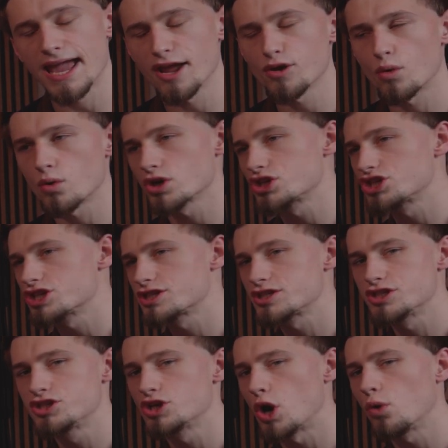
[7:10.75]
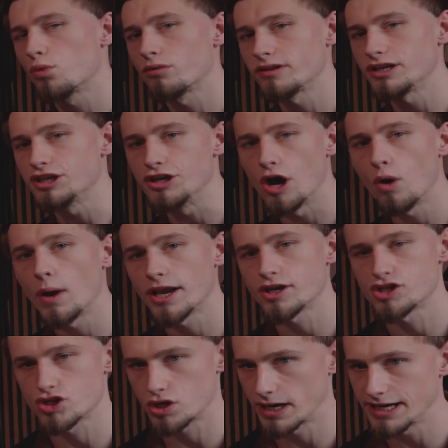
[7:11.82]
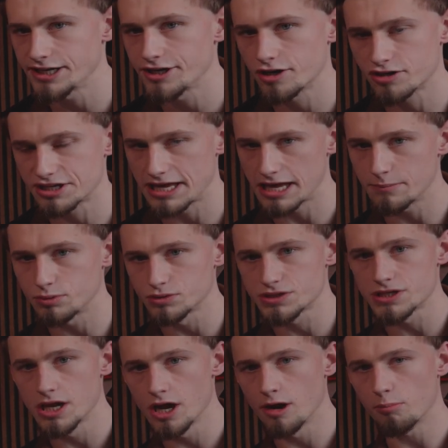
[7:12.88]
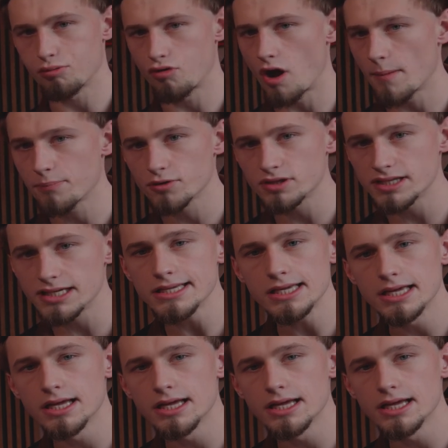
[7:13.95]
and or just don't really know how to train your cables properly,